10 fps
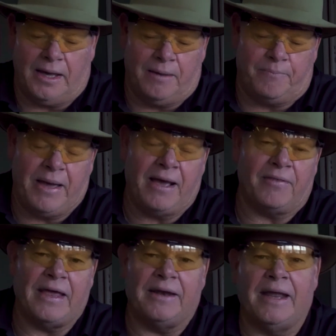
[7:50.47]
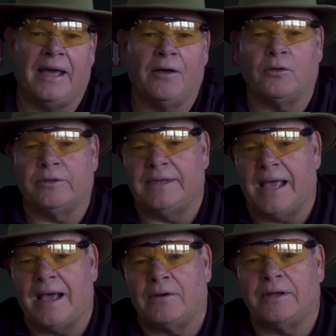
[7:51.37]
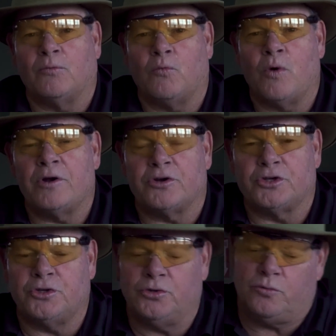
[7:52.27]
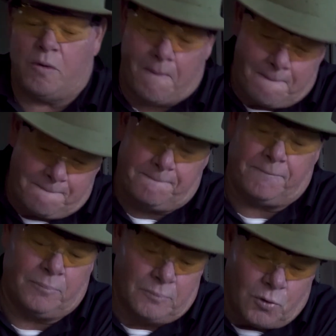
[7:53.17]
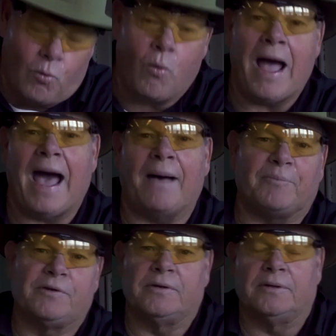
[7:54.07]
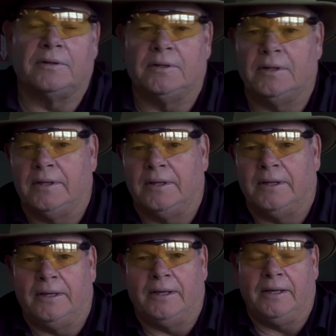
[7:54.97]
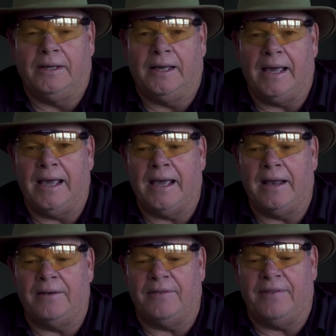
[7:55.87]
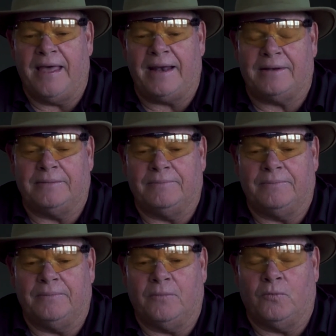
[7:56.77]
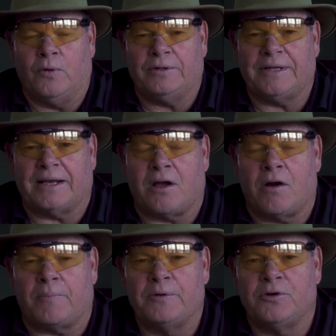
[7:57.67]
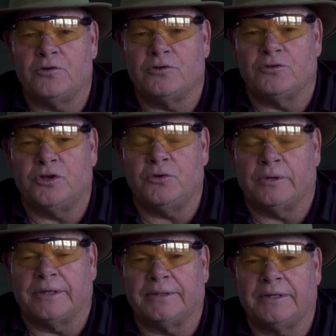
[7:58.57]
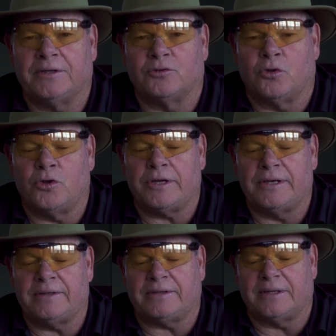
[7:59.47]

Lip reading: and pound that nail down in 1 or 2 whaps. And what that carpenter is doing is looking at